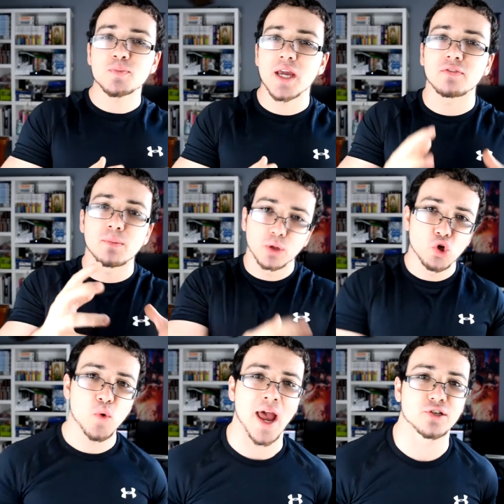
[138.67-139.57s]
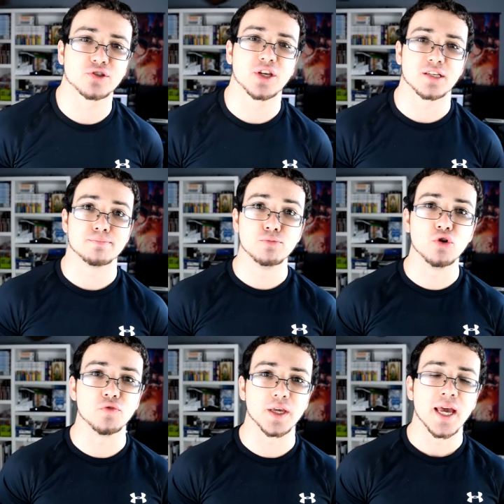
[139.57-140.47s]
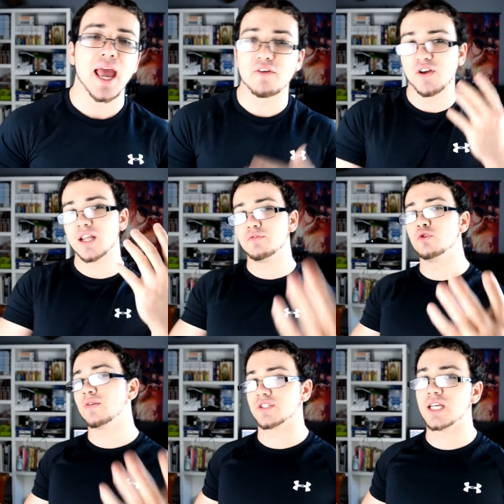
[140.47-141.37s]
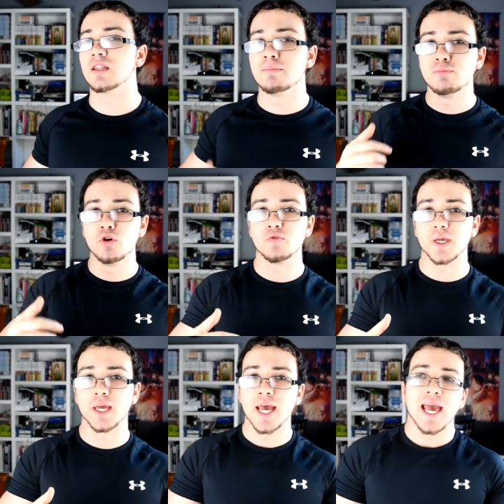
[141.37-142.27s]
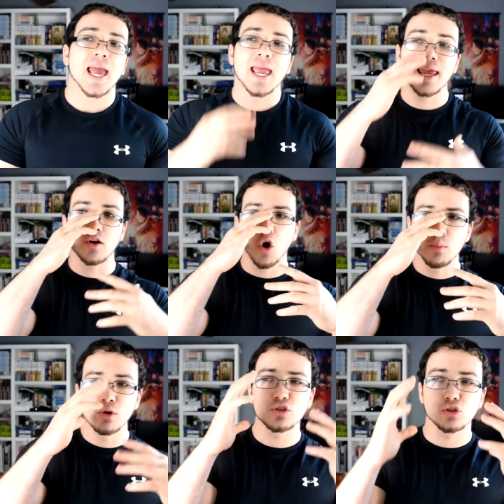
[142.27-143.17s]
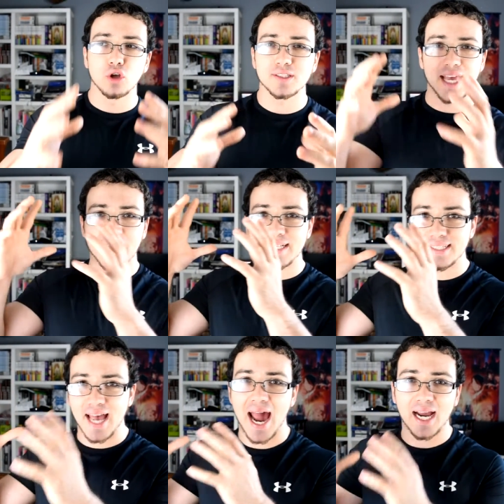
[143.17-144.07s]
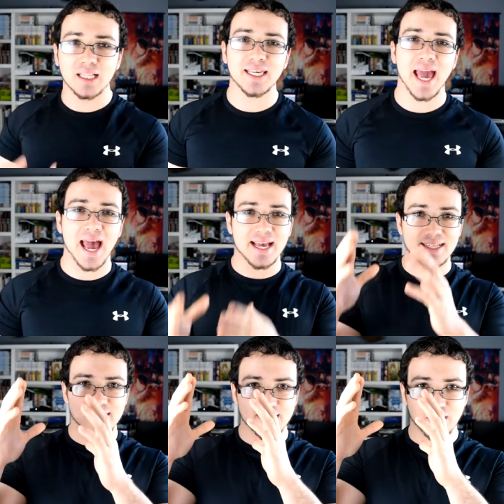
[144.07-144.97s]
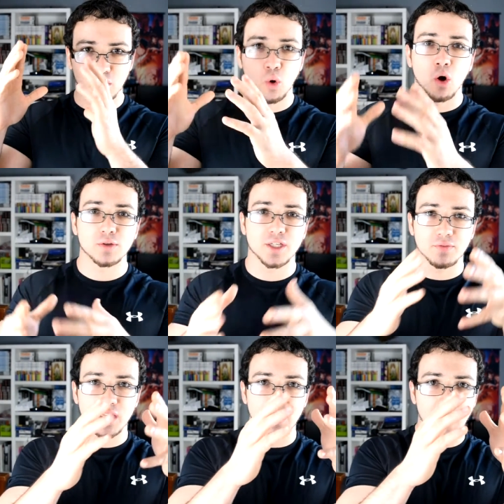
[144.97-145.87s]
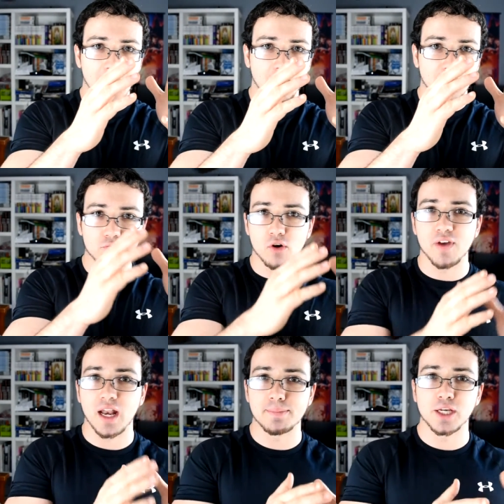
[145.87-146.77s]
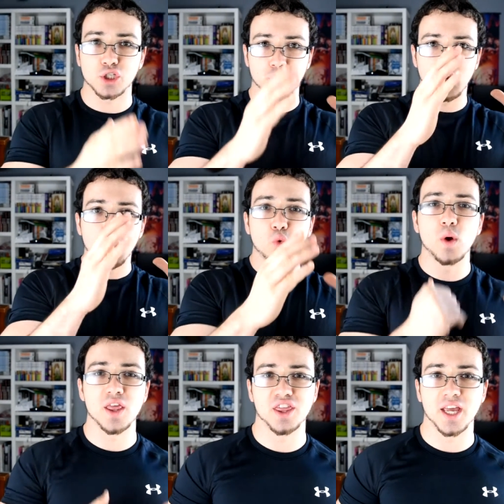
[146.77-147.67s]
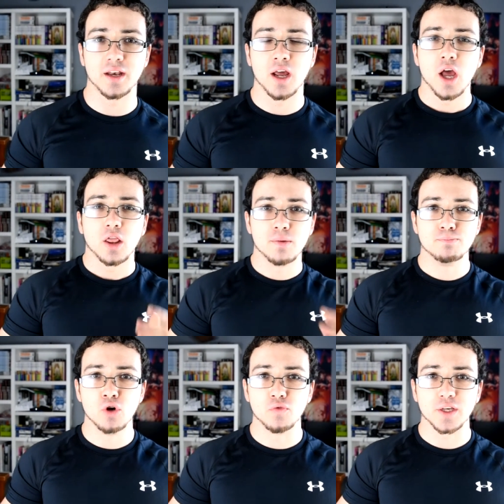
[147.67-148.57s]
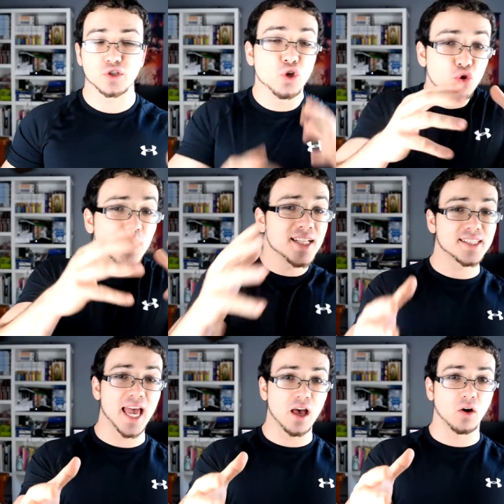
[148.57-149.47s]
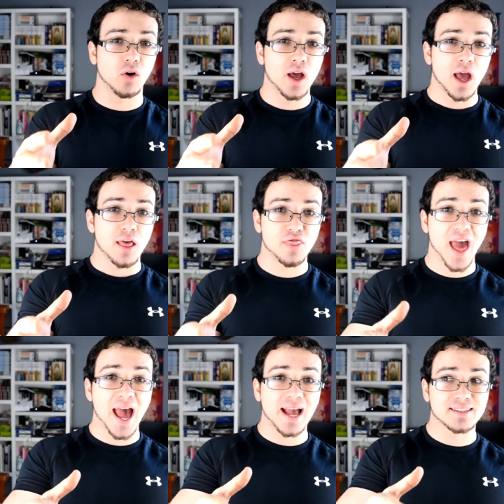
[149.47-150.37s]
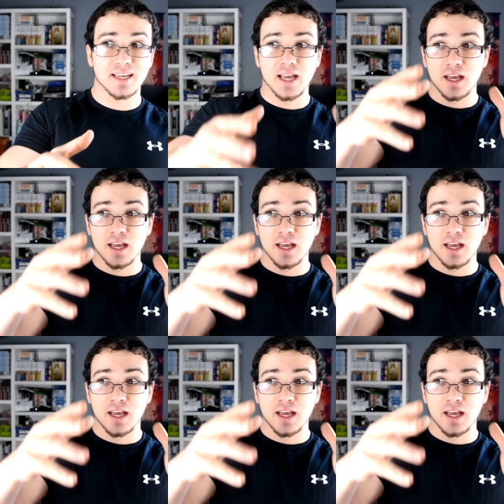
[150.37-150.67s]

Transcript: me of the Blue Exorcist movie. If any of you have seen the movie, it almost looks exactly as the quality of the level of animation within the movie. So you can tell that